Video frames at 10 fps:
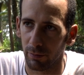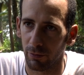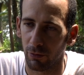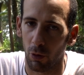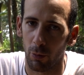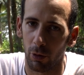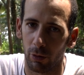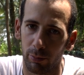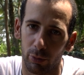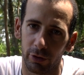former
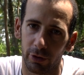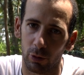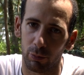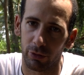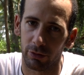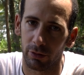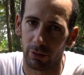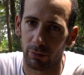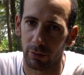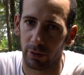political
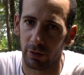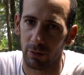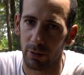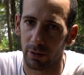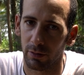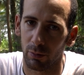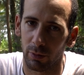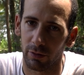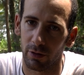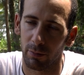prisoners in Tibet,
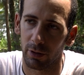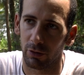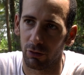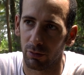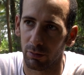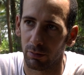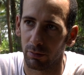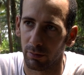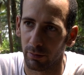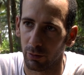once they manage to
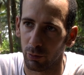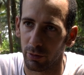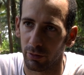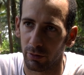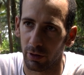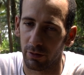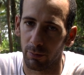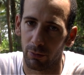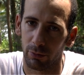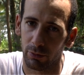set them
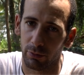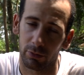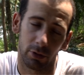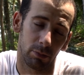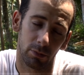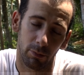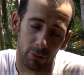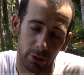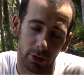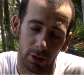
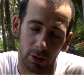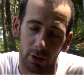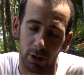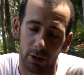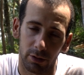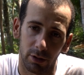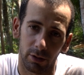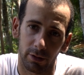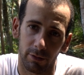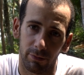free, yeah,
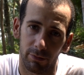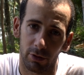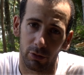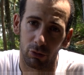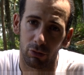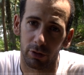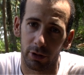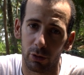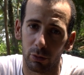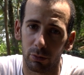they usually
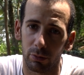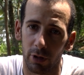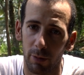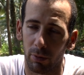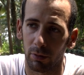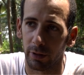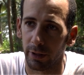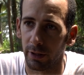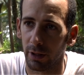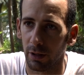go to Nepal and
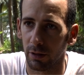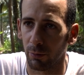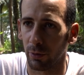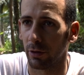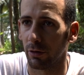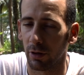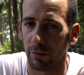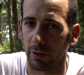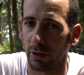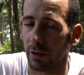India, and when they arrive
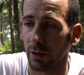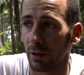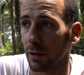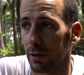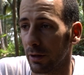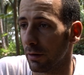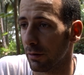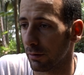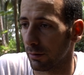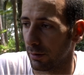in India, they
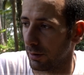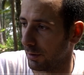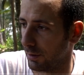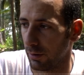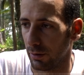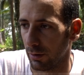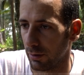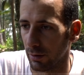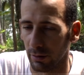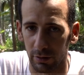
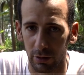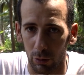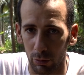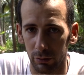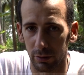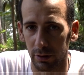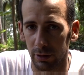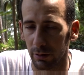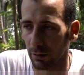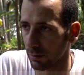need clothes, they
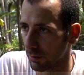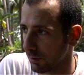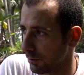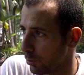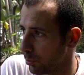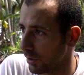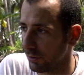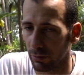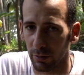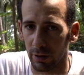need a place
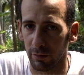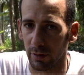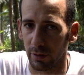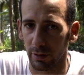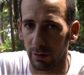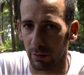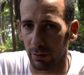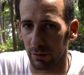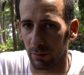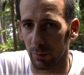to live, they need
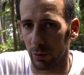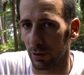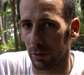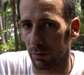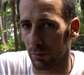some money